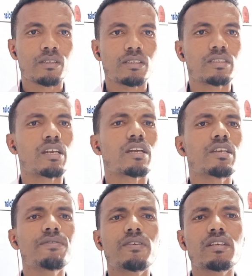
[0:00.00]
There are
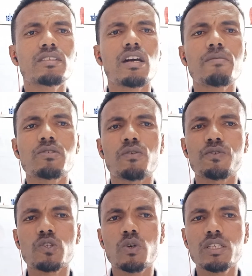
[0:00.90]
different types of
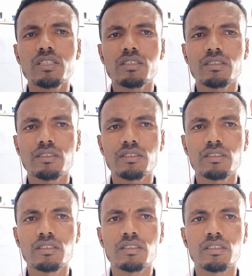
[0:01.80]
soil
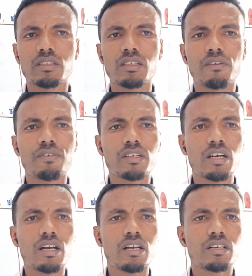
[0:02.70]
in Africa
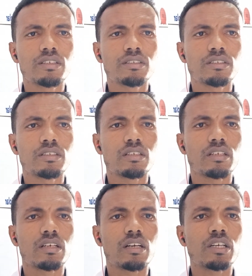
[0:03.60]

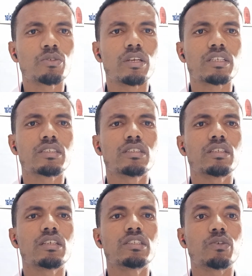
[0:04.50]
as well as
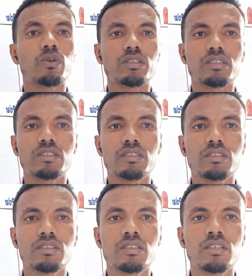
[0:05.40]
in the world.
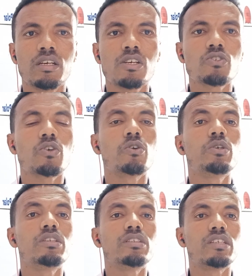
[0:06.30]
So we
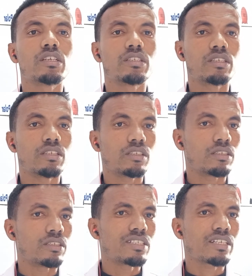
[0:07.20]
will
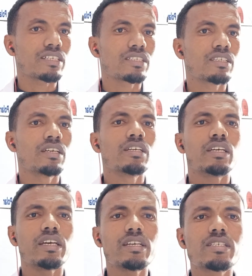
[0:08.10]
discuss
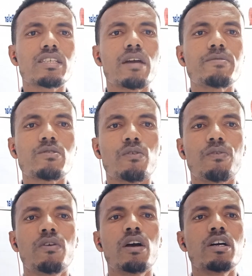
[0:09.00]
each types of
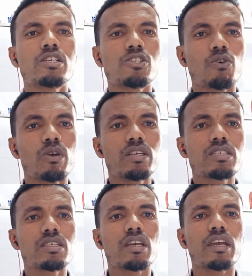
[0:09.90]

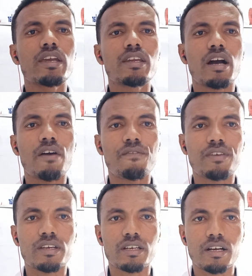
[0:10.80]
soils in
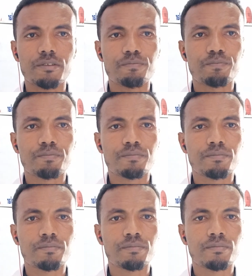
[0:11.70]
Africa,
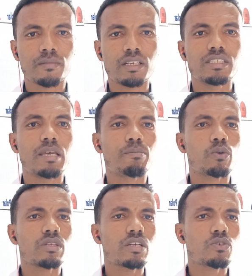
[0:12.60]
and the
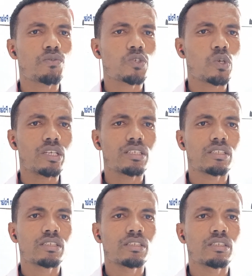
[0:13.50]
importance of soil,
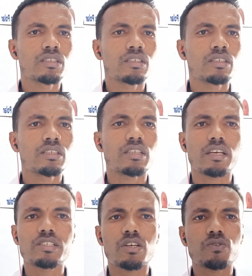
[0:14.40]

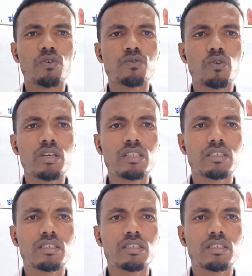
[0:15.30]
textures of soil,